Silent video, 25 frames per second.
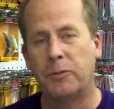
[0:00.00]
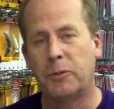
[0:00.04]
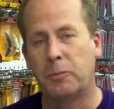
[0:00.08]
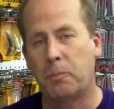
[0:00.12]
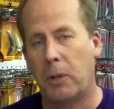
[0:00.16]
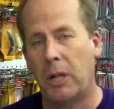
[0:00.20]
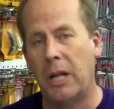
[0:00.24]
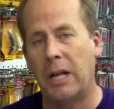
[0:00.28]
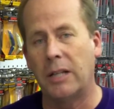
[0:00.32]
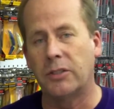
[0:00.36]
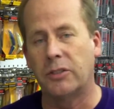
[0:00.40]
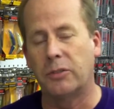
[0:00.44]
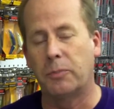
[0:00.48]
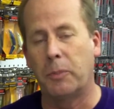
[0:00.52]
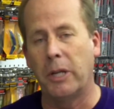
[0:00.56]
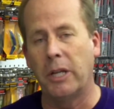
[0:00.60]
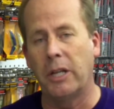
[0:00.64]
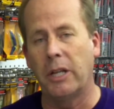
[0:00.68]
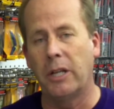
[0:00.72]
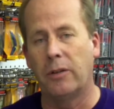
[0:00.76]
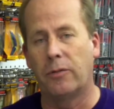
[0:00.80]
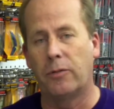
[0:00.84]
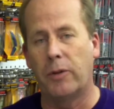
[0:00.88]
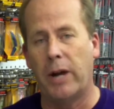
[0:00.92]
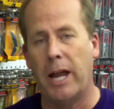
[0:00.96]
Plus,
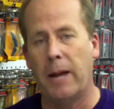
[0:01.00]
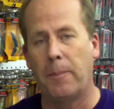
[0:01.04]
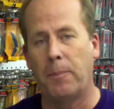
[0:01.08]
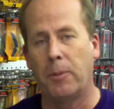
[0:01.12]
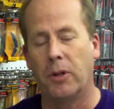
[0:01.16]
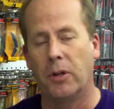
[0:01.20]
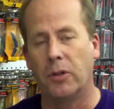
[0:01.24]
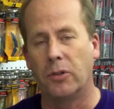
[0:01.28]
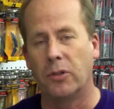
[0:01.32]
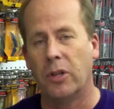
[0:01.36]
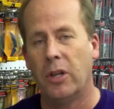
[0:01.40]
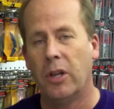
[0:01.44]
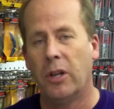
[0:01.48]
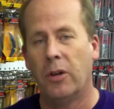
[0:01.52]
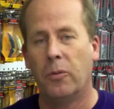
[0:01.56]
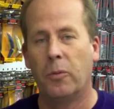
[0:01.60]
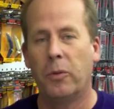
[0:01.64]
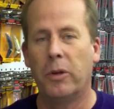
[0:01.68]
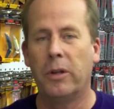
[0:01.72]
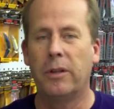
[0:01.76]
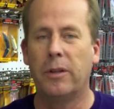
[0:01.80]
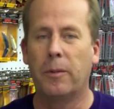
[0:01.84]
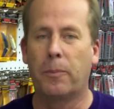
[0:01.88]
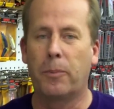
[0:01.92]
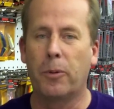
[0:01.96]
speaking of Rapalas,
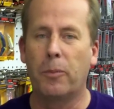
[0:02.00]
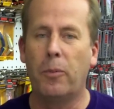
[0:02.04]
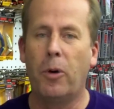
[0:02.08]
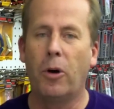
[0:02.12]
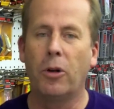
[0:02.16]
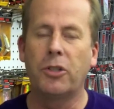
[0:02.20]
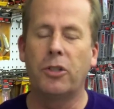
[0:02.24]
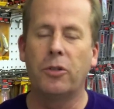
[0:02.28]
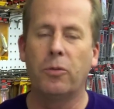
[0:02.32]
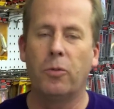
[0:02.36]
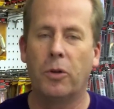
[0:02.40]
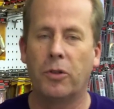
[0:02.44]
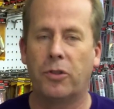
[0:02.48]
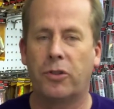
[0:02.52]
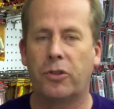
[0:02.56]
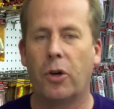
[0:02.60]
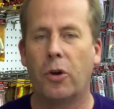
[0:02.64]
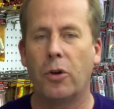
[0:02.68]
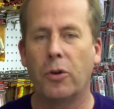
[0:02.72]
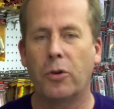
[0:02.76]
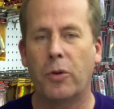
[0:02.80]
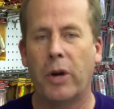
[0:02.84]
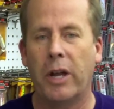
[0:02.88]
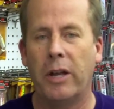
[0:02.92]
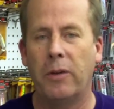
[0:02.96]
the promotion was so
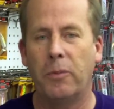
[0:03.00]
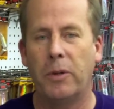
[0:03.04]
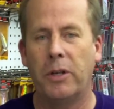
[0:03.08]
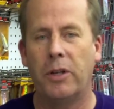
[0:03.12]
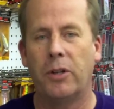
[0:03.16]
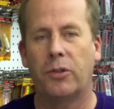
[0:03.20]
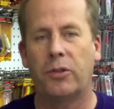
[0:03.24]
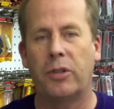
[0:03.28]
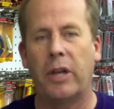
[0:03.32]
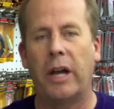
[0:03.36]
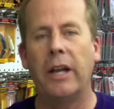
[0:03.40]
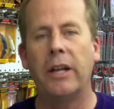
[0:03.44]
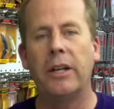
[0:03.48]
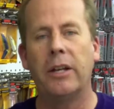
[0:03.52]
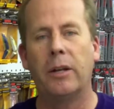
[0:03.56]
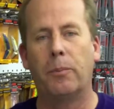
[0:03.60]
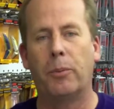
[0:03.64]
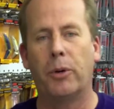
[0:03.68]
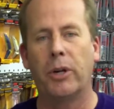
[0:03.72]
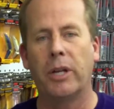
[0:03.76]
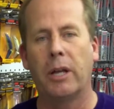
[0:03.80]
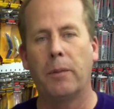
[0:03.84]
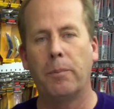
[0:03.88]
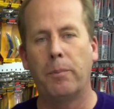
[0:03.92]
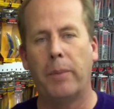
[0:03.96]
great we decided to
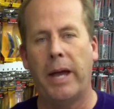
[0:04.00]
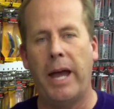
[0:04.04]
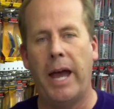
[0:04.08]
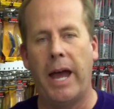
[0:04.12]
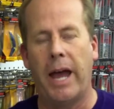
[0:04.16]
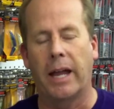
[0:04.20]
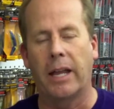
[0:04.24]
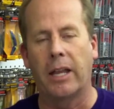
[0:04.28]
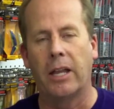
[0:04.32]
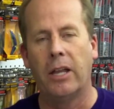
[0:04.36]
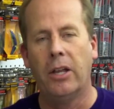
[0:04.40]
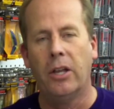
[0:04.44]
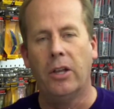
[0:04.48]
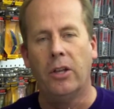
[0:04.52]
bring it back.